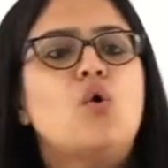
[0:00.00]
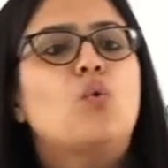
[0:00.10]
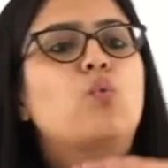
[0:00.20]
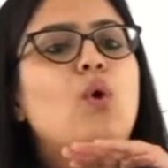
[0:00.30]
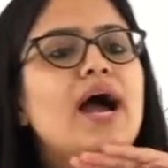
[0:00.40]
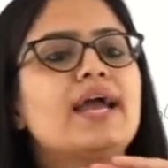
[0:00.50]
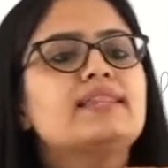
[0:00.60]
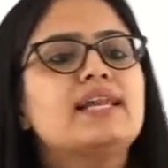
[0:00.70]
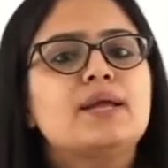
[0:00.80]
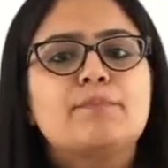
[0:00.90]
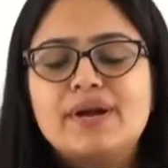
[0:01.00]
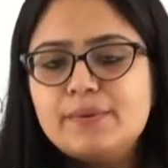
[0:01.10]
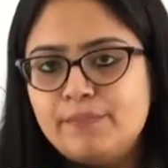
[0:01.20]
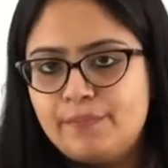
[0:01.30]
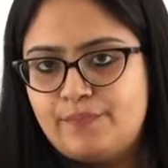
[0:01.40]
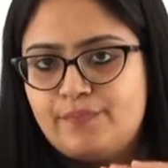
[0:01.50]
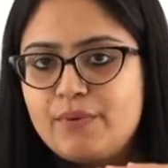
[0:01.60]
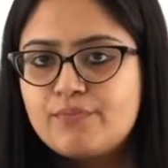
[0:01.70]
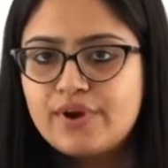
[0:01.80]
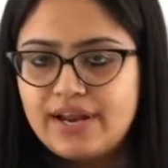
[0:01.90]
why the lipid
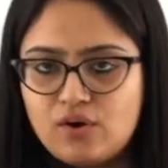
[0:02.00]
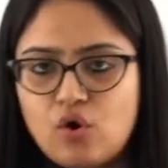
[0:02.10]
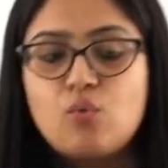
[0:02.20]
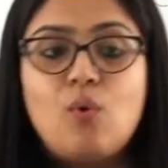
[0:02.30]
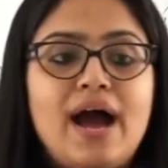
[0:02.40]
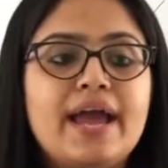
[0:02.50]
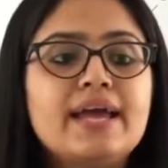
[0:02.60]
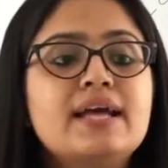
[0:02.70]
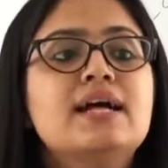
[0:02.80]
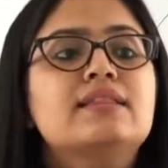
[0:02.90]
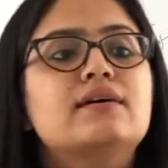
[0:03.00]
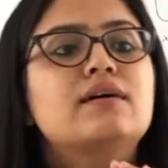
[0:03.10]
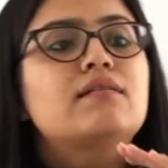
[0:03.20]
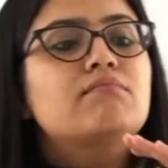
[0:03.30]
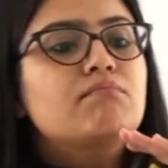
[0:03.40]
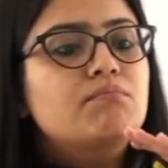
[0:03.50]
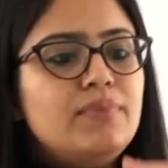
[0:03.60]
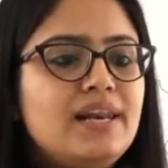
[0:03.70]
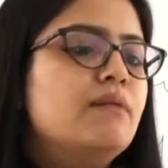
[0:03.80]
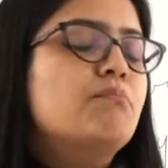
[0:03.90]
membrane or why the
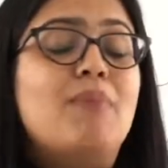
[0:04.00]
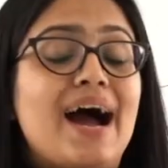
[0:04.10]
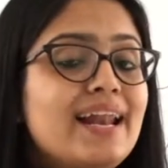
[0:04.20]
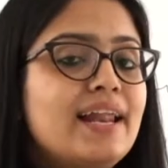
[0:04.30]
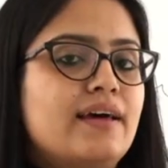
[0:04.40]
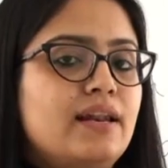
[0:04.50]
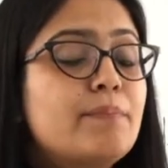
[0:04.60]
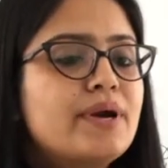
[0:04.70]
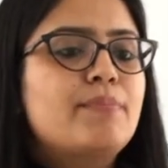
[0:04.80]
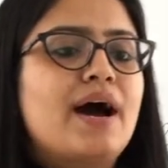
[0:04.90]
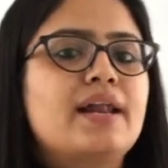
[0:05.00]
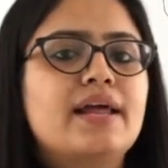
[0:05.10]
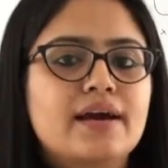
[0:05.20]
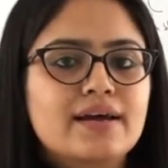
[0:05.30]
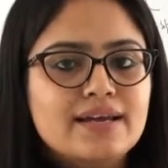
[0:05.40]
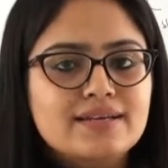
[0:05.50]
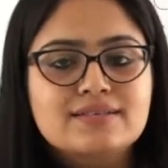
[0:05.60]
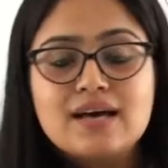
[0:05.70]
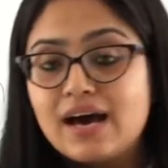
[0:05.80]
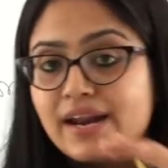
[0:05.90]
lipid bilayer is
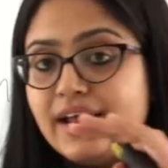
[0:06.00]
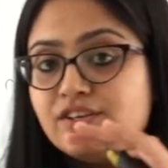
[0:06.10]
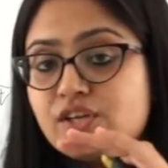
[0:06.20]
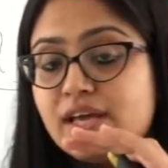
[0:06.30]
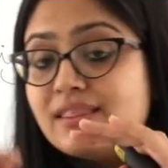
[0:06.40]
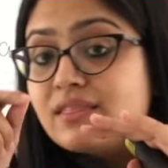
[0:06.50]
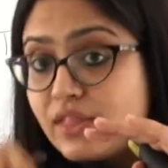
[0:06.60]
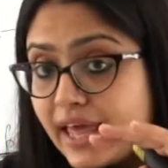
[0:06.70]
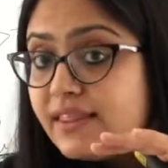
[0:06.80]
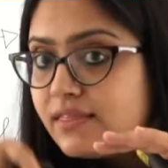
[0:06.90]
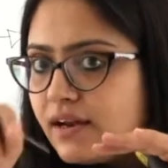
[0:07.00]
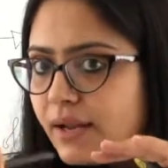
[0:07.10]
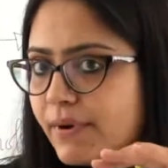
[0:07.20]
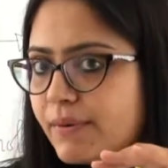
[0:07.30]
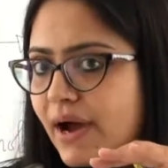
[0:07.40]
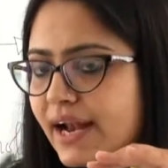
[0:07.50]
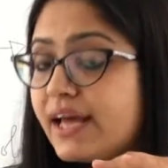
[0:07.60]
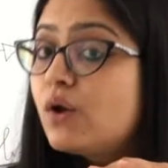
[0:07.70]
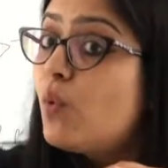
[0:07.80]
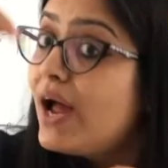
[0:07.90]
arranged in the lipid
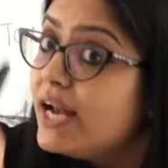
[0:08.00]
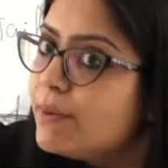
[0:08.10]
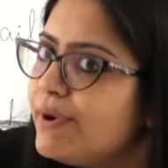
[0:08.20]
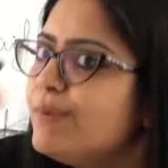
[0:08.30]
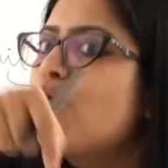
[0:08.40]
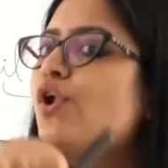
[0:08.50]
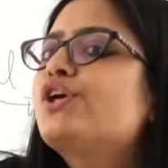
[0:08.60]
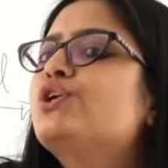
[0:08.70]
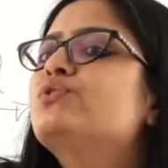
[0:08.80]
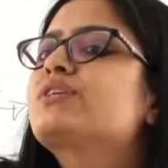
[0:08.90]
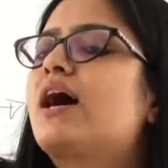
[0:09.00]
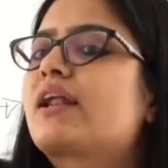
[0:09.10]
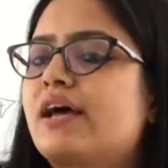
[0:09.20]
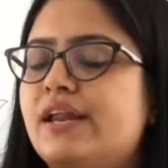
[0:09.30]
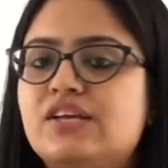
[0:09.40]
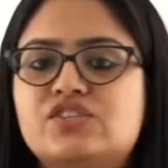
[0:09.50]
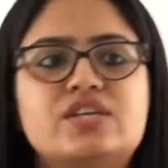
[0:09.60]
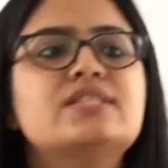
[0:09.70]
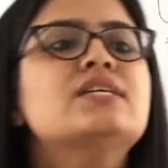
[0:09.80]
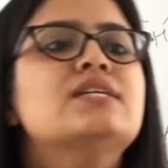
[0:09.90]
bilayer, why lipid molecules are arranged
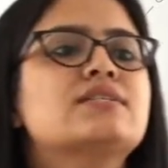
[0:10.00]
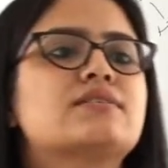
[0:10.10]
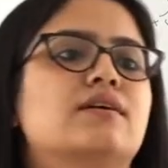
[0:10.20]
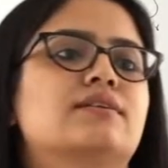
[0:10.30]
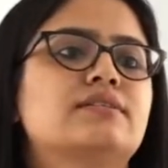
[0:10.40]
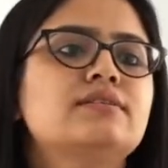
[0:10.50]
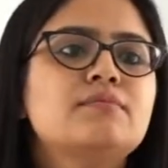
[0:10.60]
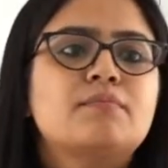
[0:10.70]
in certain